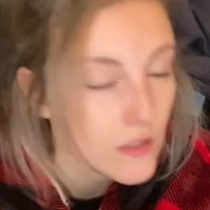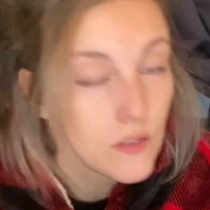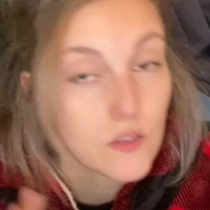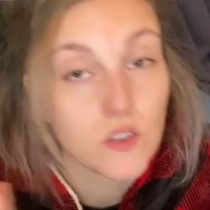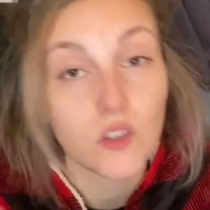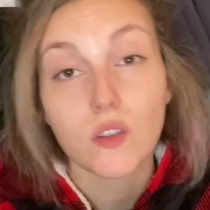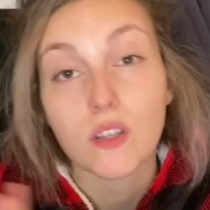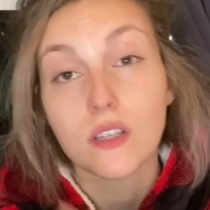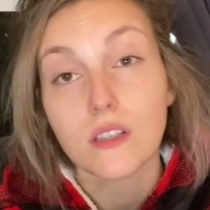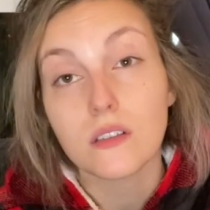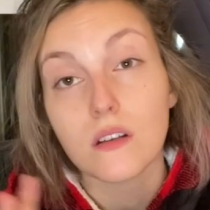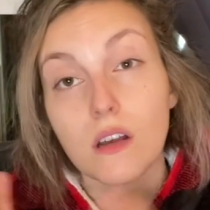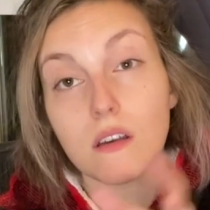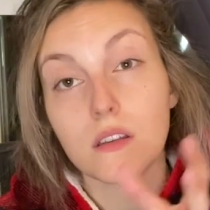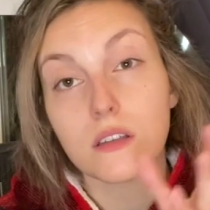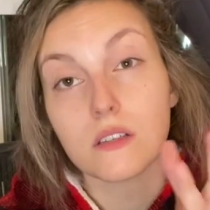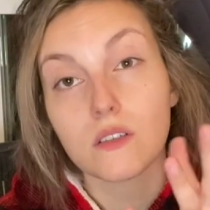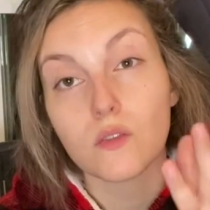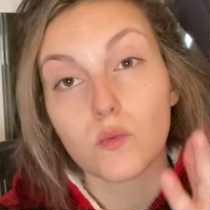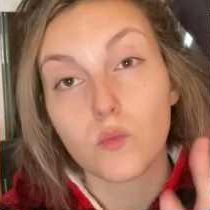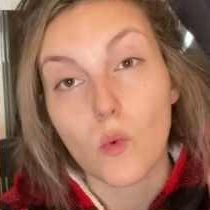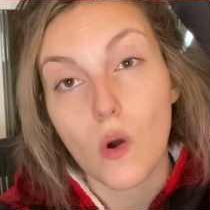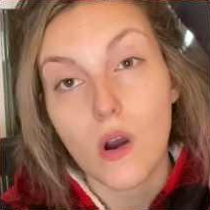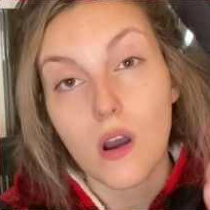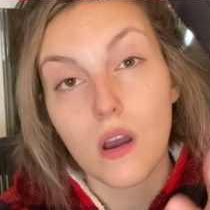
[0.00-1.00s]
So they saw
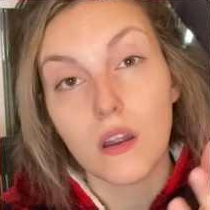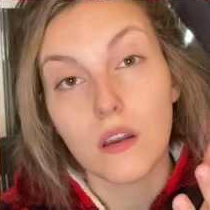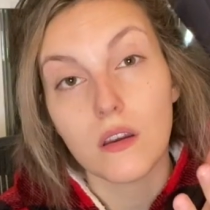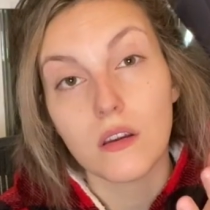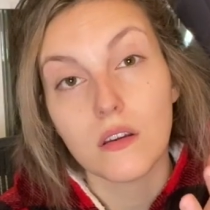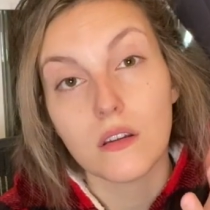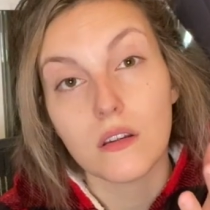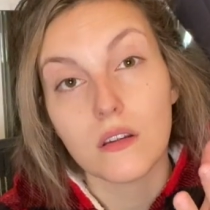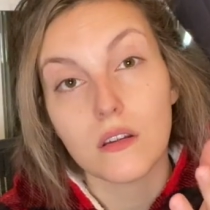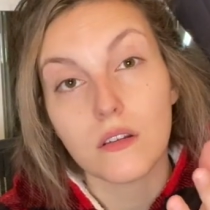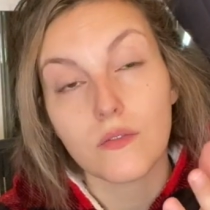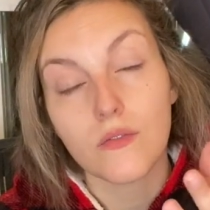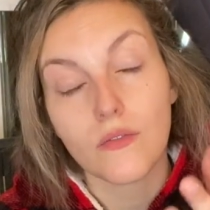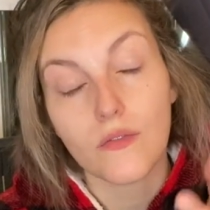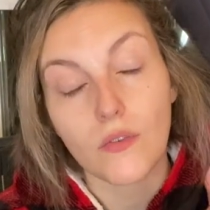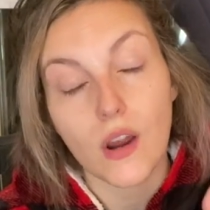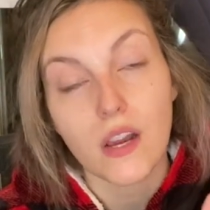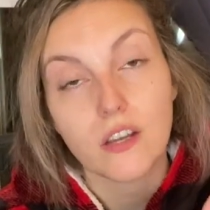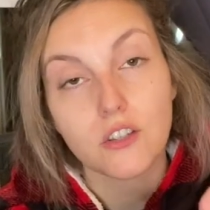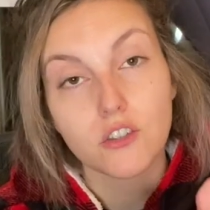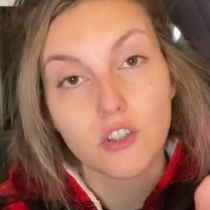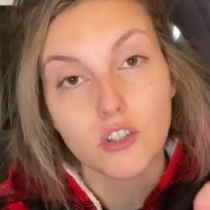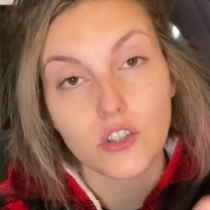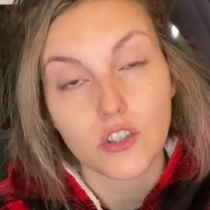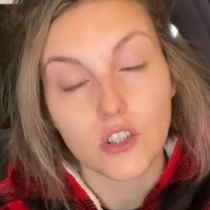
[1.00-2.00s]
this one
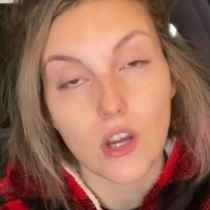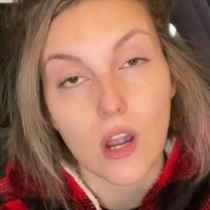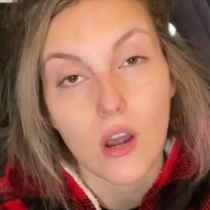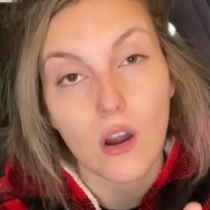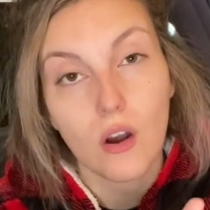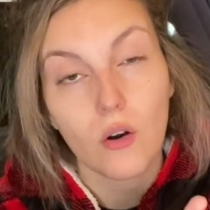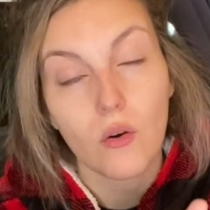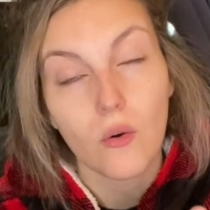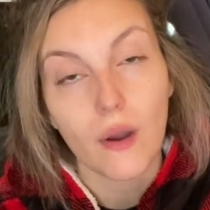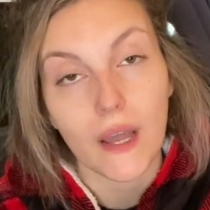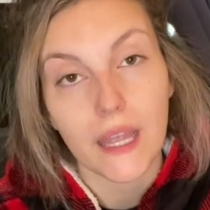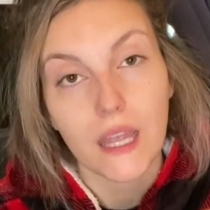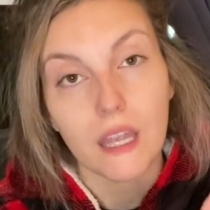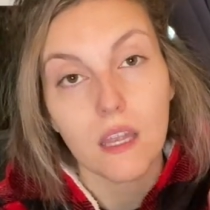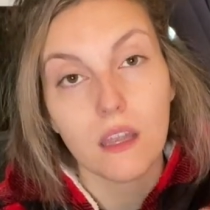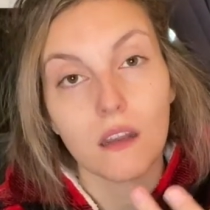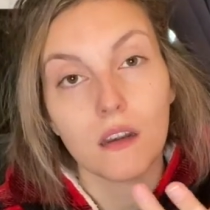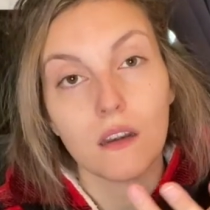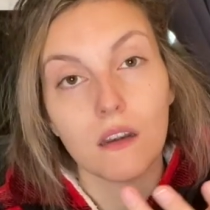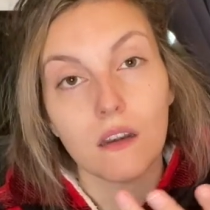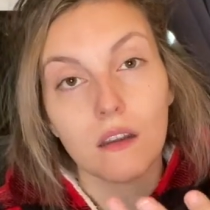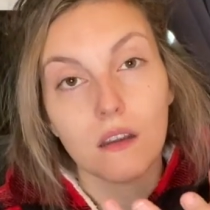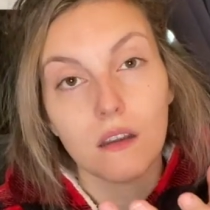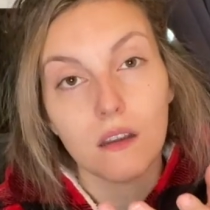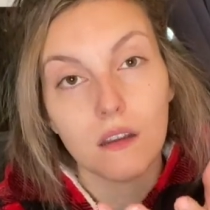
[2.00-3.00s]
French show
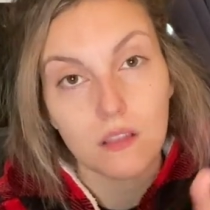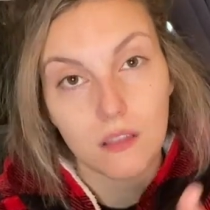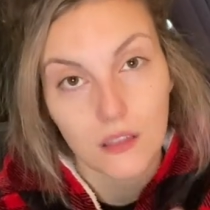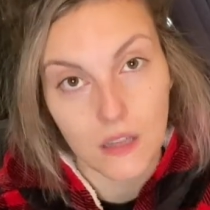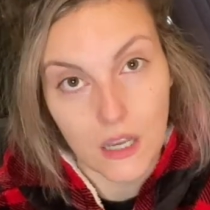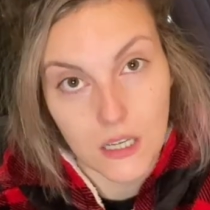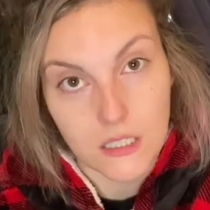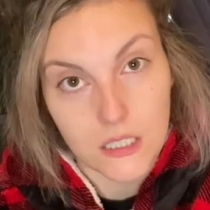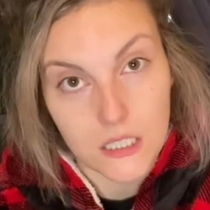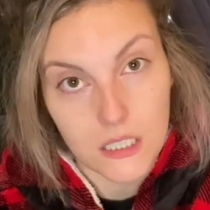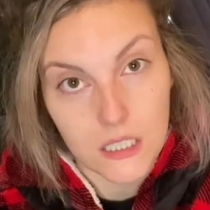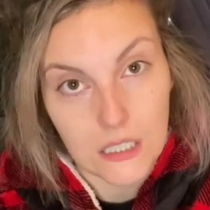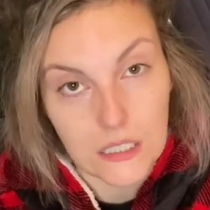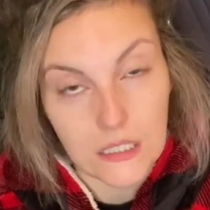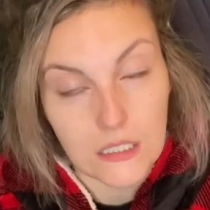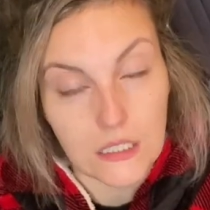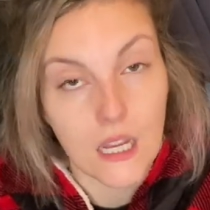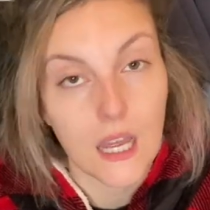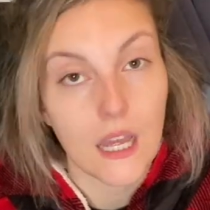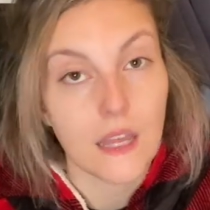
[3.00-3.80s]
in London,